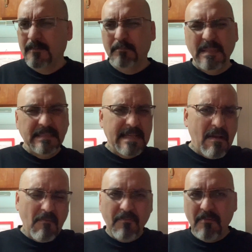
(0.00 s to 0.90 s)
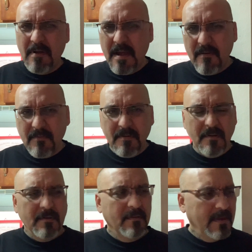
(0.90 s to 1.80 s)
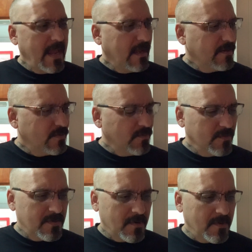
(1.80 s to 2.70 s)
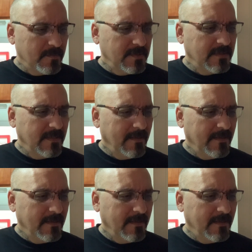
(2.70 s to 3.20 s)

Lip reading: been down forever, gang of shoe terms.